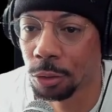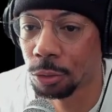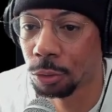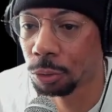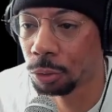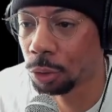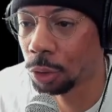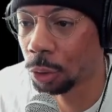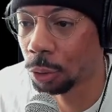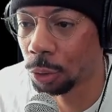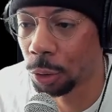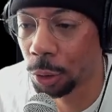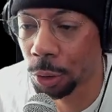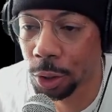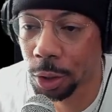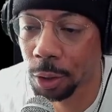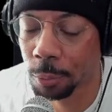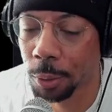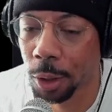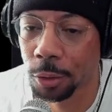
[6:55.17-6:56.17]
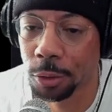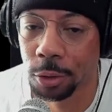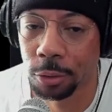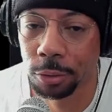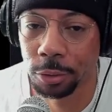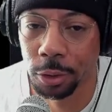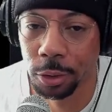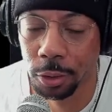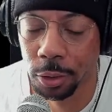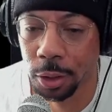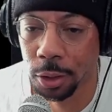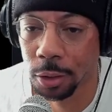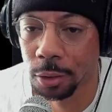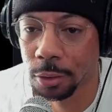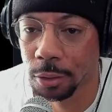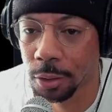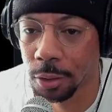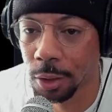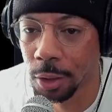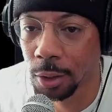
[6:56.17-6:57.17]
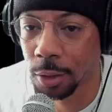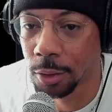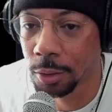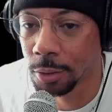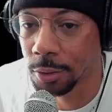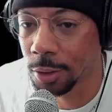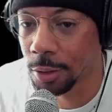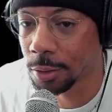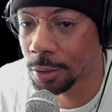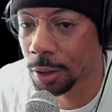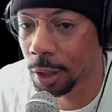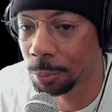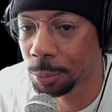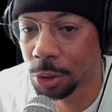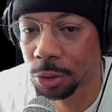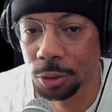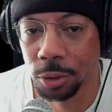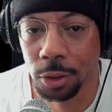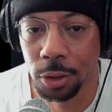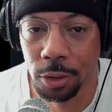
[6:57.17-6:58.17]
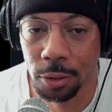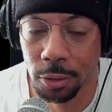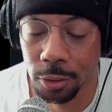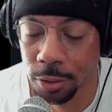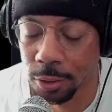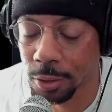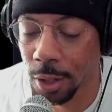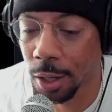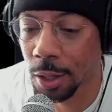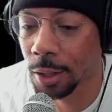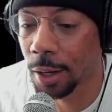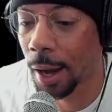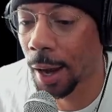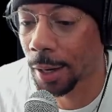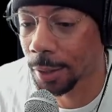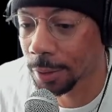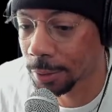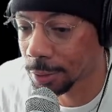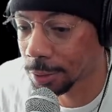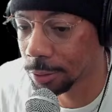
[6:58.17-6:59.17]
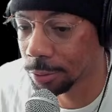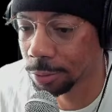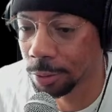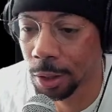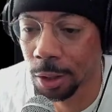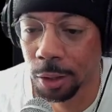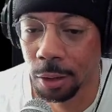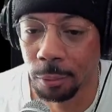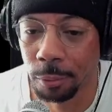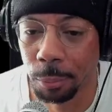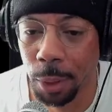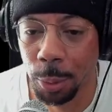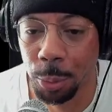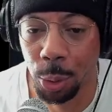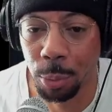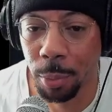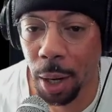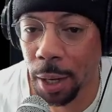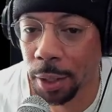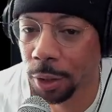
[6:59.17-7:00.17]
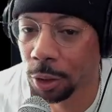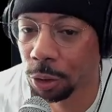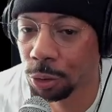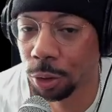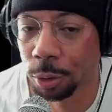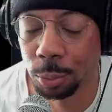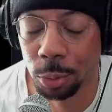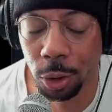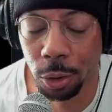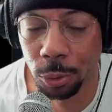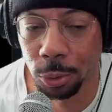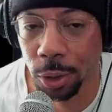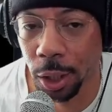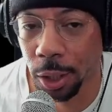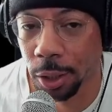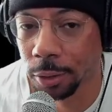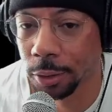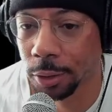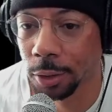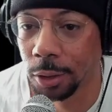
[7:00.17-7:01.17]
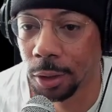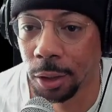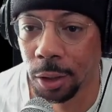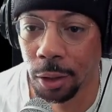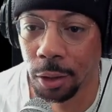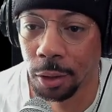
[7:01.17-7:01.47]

you know, learning about different things, seizing opportunities and staying active, maybe mining crypto daily.